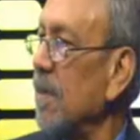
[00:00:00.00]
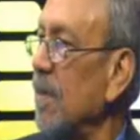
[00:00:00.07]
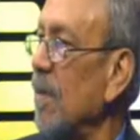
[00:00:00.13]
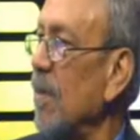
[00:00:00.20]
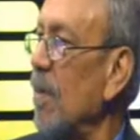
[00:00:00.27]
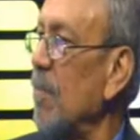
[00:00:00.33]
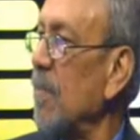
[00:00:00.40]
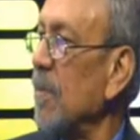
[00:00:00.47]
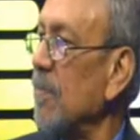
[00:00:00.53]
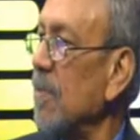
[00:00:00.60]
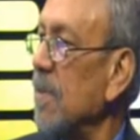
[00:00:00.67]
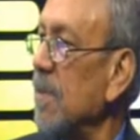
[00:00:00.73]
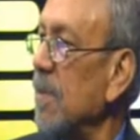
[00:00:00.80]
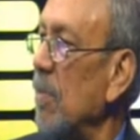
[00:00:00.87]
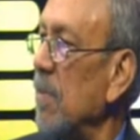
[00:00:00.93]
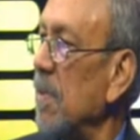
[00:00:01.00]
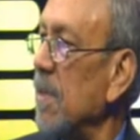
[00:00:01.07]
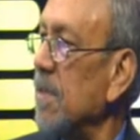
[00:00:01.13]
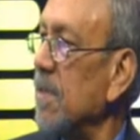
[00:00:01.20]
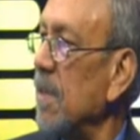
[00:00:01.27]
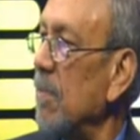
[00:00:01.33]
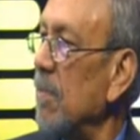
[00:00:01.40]
government yeah. was
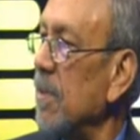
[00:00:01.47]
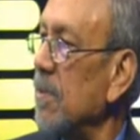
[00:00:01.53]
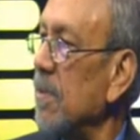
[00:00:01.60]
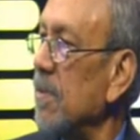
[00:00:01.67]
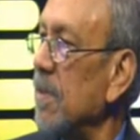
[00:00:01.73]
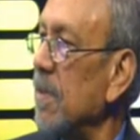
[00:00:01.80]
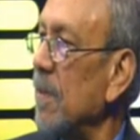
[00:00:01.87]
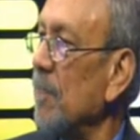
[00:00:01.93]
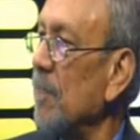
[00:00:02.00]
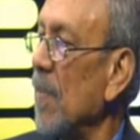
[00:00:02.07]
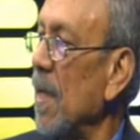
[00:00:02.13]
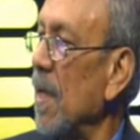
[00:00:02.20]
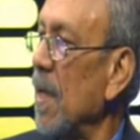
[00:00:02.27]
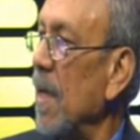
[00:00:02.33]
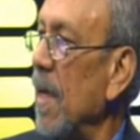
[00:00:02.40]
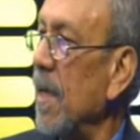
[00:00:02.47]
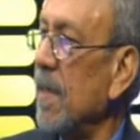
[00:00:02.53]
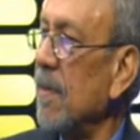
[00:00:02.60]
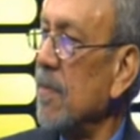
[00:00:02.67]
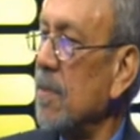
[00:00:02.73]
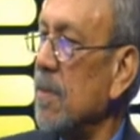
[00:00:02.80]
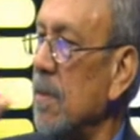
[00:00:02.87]
established. Yes and
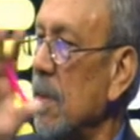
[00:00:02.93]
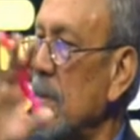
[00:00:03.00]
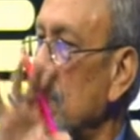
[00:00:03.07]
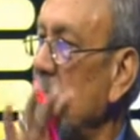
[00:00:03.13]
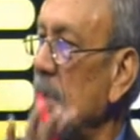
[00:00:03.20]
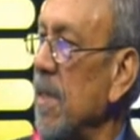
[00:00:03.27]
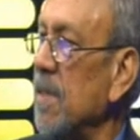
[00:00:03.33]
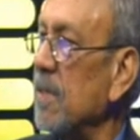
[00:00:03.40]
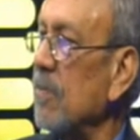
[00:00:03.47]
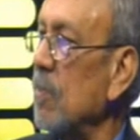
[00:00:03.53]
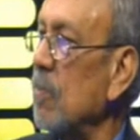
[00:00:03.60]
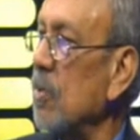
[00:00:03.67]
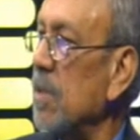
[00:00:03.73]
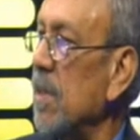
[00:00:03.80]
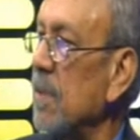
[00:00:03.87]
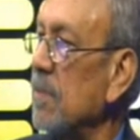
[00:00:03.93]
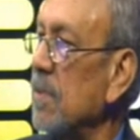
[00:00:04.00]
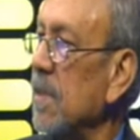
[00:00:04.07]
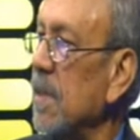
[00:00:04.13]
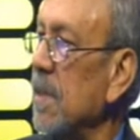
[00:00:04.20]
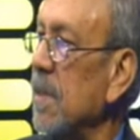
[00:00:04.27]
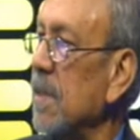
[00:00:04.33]
there was no place for Muslims
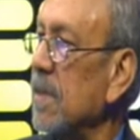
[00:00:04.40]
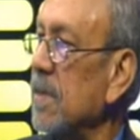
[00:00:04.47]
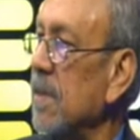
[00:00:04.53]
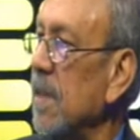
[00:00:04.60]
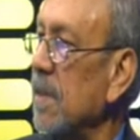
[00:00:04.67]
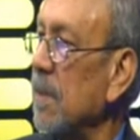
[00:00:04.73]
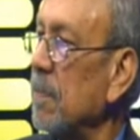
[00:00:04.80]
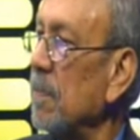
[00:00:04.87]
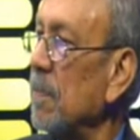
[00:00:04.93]
in this setup.